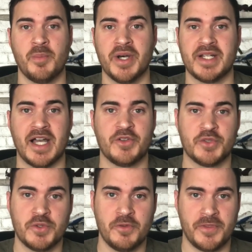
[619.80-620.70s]
But I
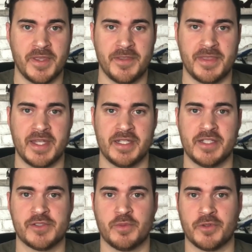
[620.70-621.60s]
do think that it
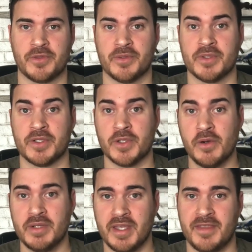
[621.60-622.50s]
is worth
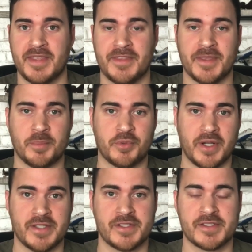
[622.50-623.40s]
noting that the
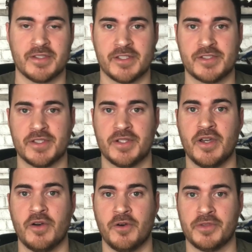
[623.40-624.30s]
prices
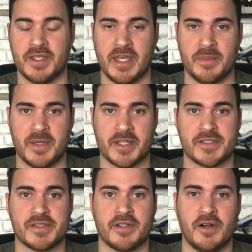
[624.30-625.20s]
listed on the
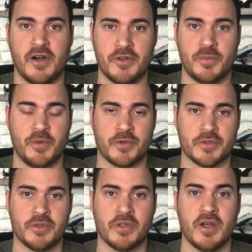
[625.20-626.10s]
Amex Auto
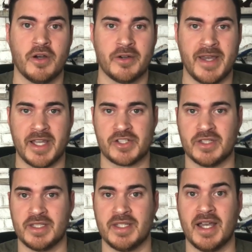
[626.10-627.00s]
Portal are
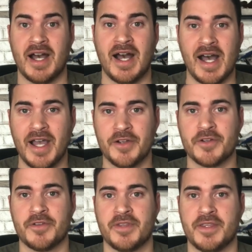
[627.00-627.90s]
actually
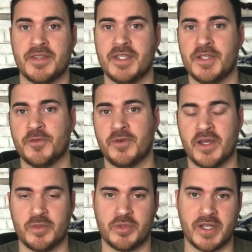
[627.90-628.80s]
higher than the
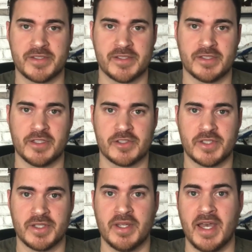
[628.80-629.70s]
final prices
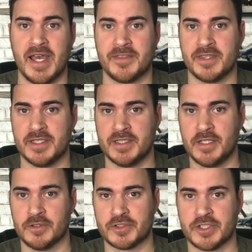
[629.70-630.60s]
listed at the
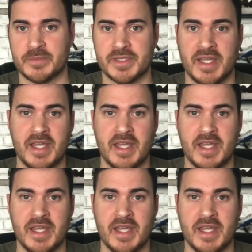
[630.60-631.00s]
dealerships.